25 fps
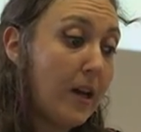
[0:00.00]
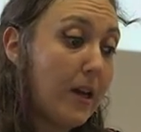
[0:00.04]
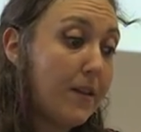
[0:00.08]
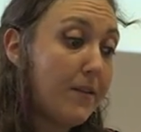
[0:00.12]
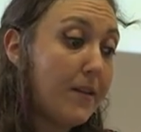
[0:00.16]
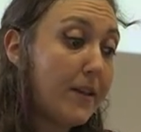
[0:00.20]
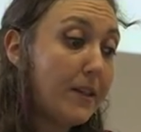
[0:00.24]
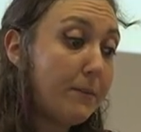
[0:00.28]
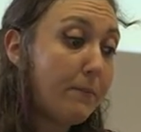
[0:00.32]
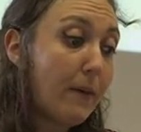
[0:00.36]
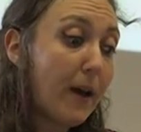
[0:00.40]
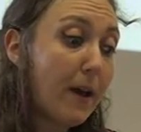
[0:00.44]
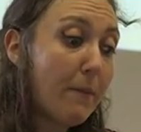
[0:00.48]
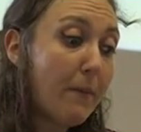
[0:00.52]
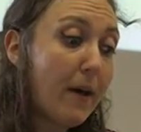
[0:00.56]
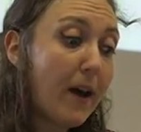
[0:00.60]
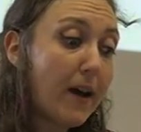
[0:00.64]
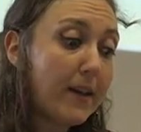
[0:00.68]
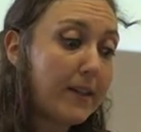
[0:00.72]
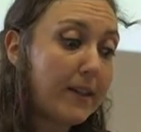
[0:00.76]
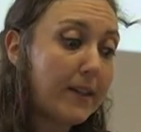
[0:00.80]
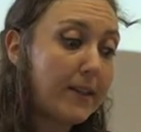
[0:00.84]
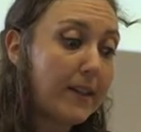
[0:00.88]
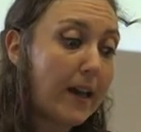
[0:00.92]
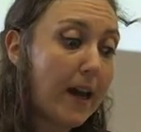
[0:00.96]
This
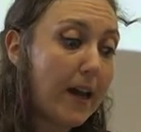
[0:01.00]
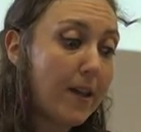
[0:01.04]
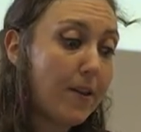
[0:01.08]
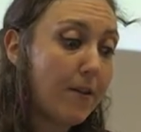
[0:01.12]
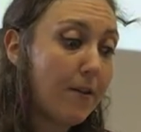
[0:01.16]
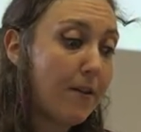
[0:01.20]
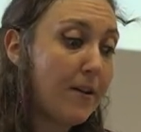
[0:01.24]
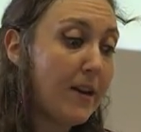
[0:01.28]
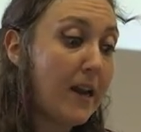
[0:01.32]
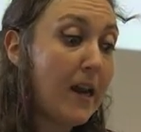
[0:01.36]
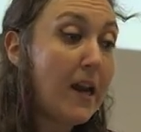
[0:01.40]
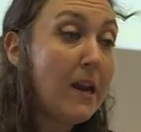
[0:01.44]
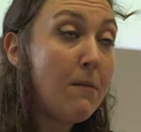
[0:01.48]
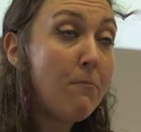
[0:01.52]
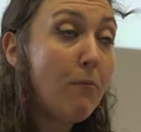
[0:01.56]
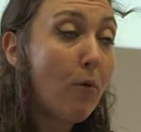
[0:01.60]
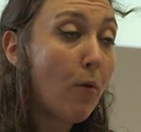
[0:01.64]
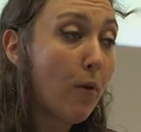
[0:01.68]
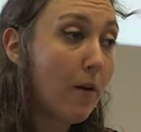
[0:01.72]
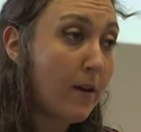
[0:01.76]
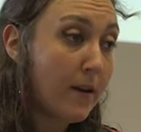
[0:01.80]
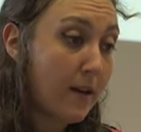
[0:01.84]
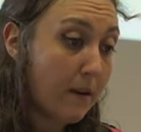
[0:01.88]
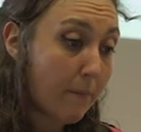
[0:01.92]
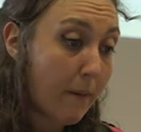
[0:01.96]
bypass is either an
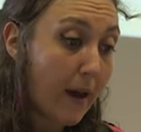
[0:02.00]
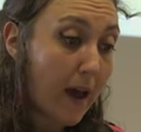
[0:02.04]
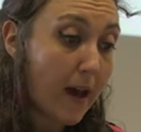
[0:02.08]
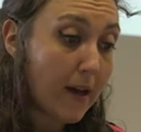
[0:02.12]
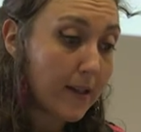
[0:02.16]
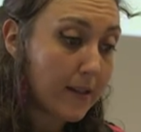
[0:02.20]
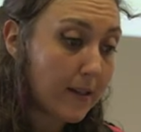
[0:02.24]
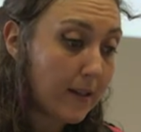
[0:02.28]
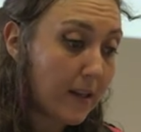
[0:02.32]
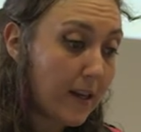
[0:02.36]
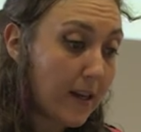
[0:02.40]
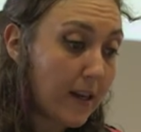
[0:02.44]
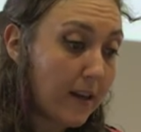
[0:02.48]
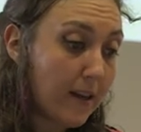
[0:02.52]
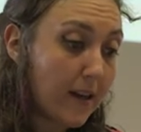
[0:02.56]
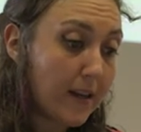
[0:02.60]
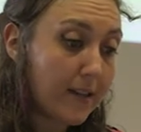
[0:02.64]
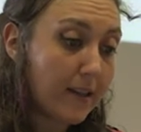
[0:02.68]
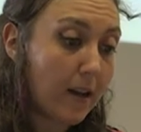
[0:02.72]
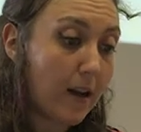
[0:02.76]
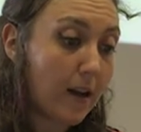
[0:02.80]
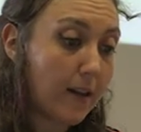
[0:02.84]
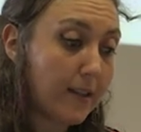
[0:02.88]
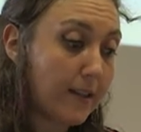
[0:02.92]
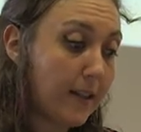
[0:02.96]
inborn capacity, as
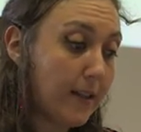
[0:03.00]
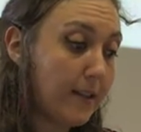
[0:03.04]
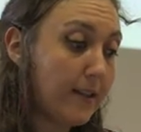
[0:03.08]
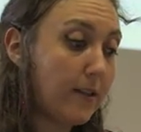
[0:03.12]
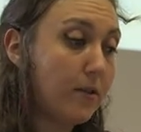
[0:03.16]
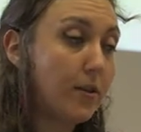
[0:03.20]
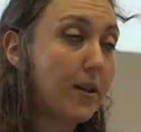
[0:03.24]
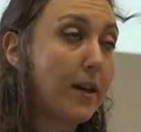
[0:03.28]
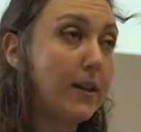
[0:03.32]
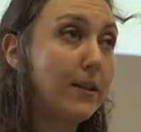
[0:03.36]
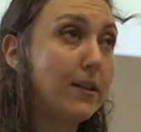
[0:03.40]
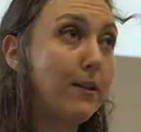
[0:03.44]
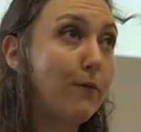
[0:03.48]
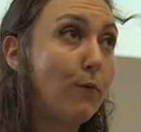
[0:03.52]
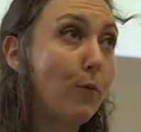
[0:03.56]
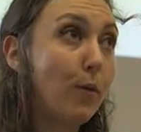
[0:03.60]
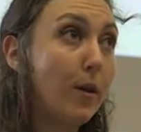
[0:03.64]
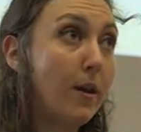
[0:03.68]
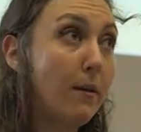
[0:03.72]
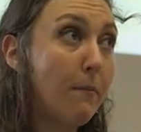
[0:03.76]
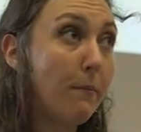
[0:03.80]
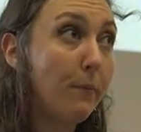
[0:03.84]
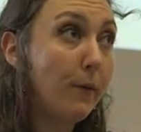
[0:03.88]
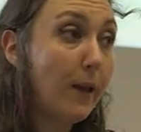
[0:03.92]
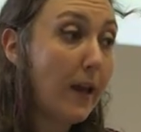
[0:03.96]
Huxley suggests of
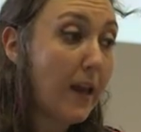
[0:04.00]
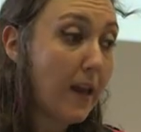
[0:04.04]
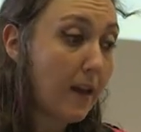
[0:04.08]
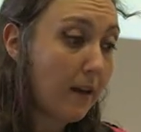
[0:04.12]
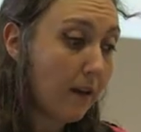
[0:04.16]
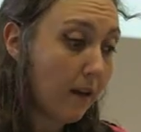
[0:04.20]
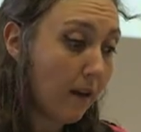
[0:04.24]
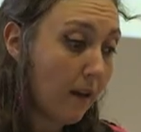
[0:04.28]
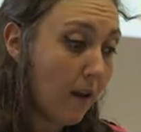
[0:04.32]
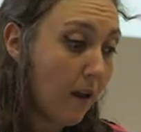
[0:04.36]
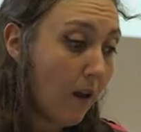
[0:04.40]
William Blake,